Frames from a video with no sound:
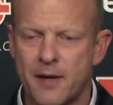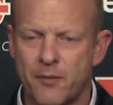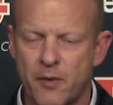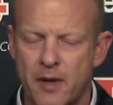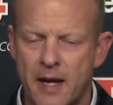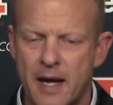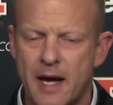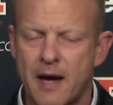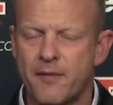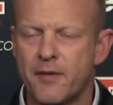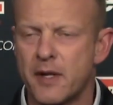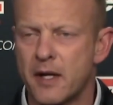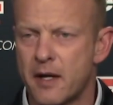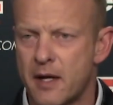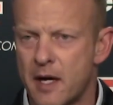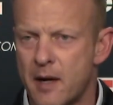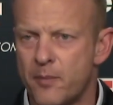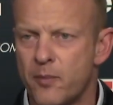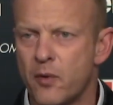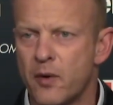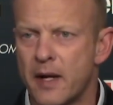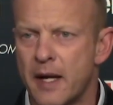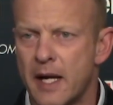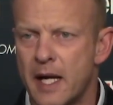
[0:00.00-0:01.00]
We have in a
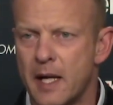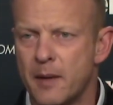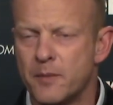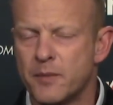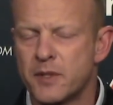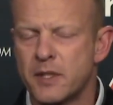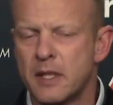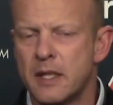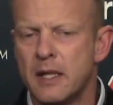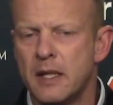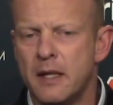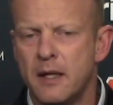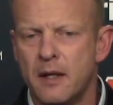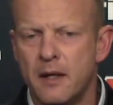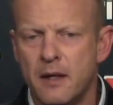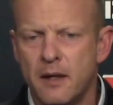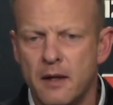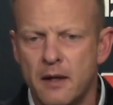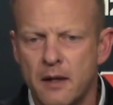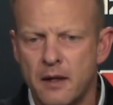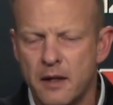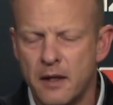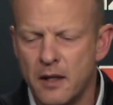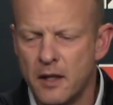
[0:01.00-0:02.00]
couple games,
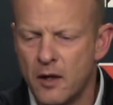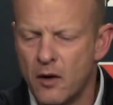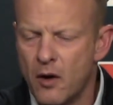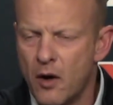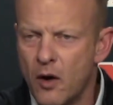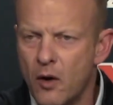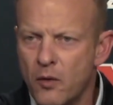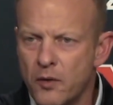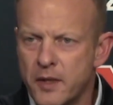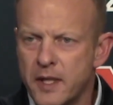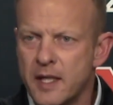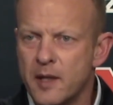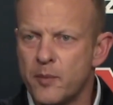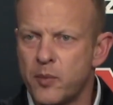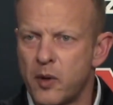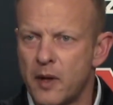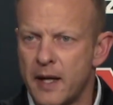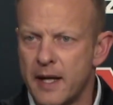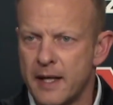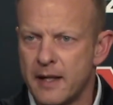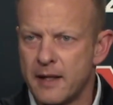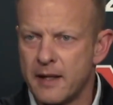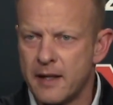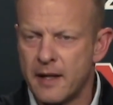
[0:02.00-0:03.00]
you know, OD
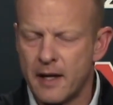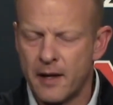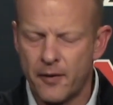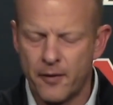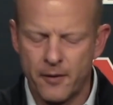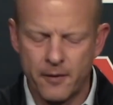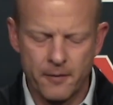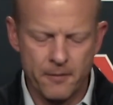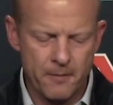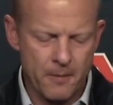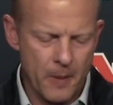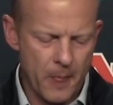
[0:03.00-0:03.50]
playing together.